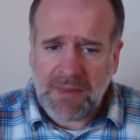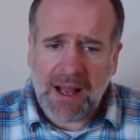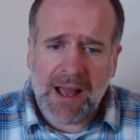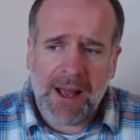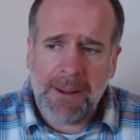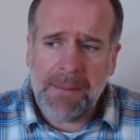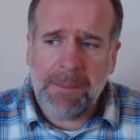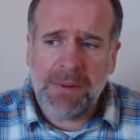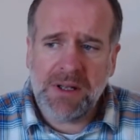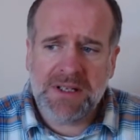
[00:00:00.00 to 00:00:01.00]

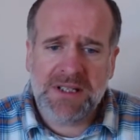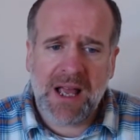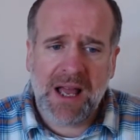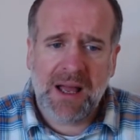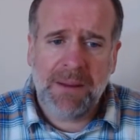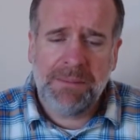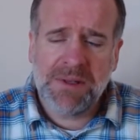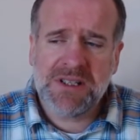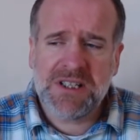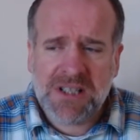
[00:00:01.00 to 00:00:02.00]

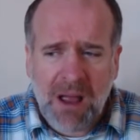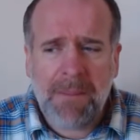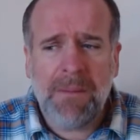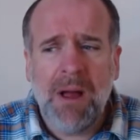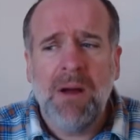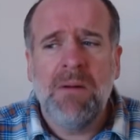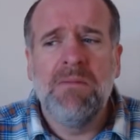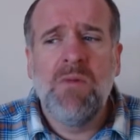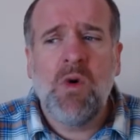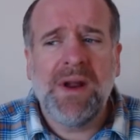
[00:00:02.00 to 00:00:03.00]
But some
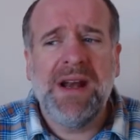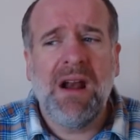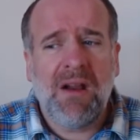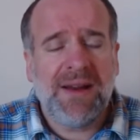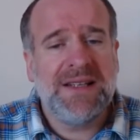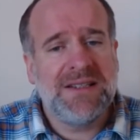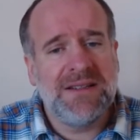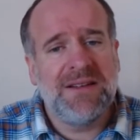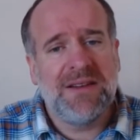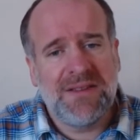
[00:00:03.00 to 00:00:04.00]
more
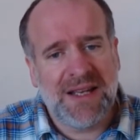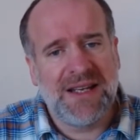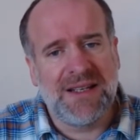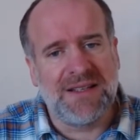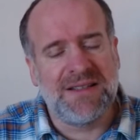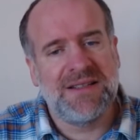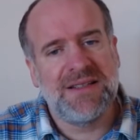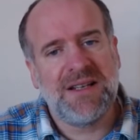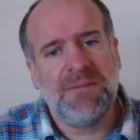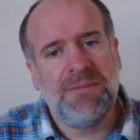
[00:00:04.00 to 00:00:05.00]
enlightened thinkers,
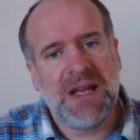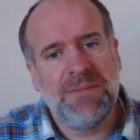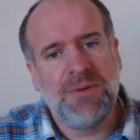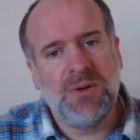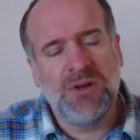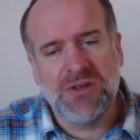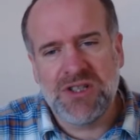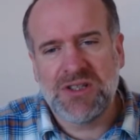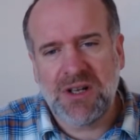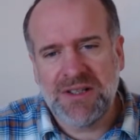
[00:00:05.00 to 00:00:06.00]
some people who
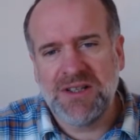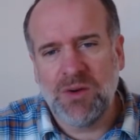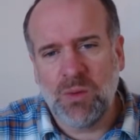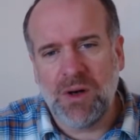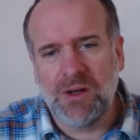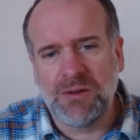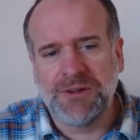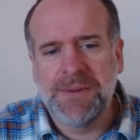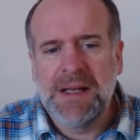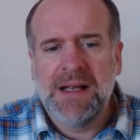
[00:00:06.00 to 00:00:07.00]
studied the world,
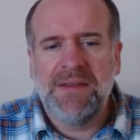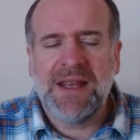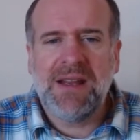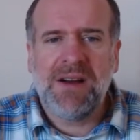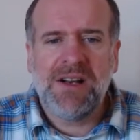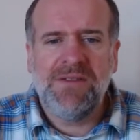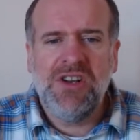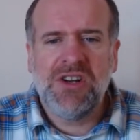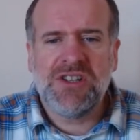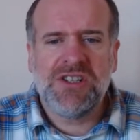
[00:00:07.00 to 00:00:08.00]
they kind of
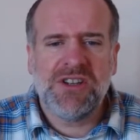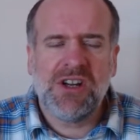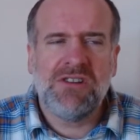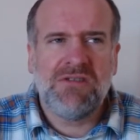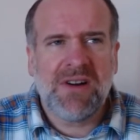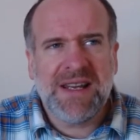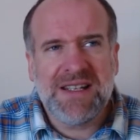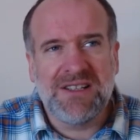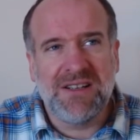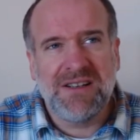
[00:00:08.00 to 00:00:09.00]
looked at the
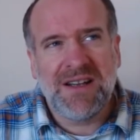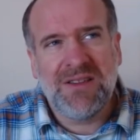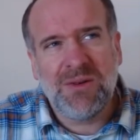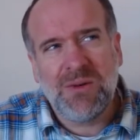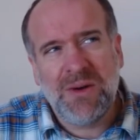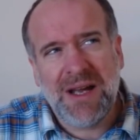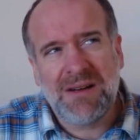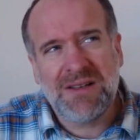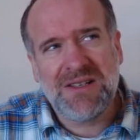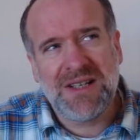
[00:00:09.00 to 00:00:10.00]
horizon and they thought, well, hang on
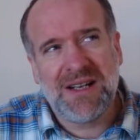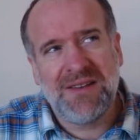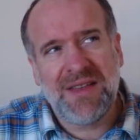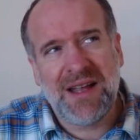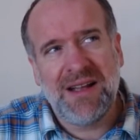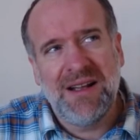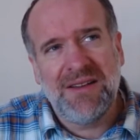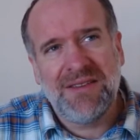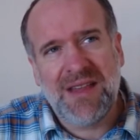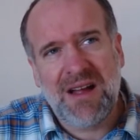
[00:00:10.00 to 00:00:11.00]
a second, that
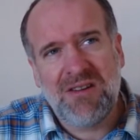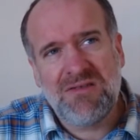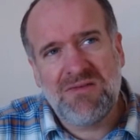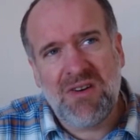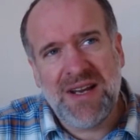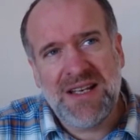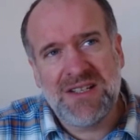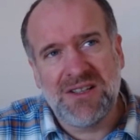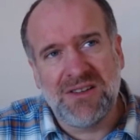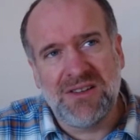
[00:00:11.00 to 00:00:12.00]

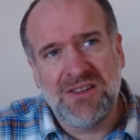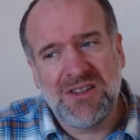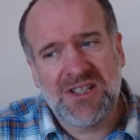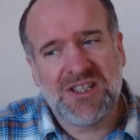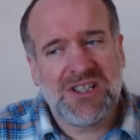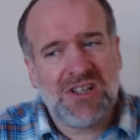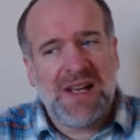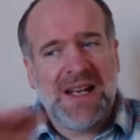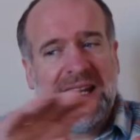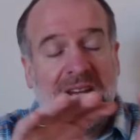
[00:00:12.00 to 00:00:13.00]
horizon looks
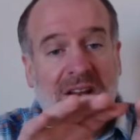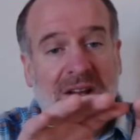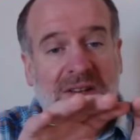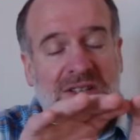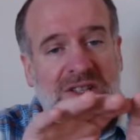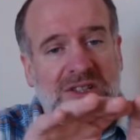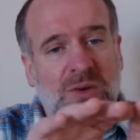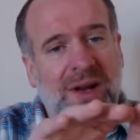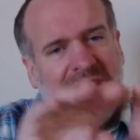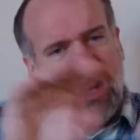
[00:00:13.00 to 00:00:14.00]

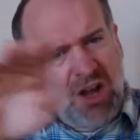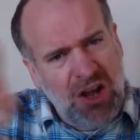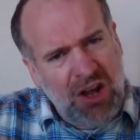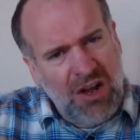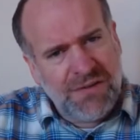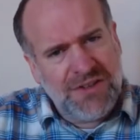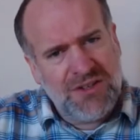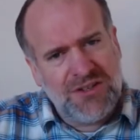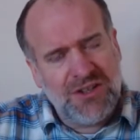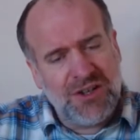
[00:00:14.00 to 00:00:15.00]
quite curved to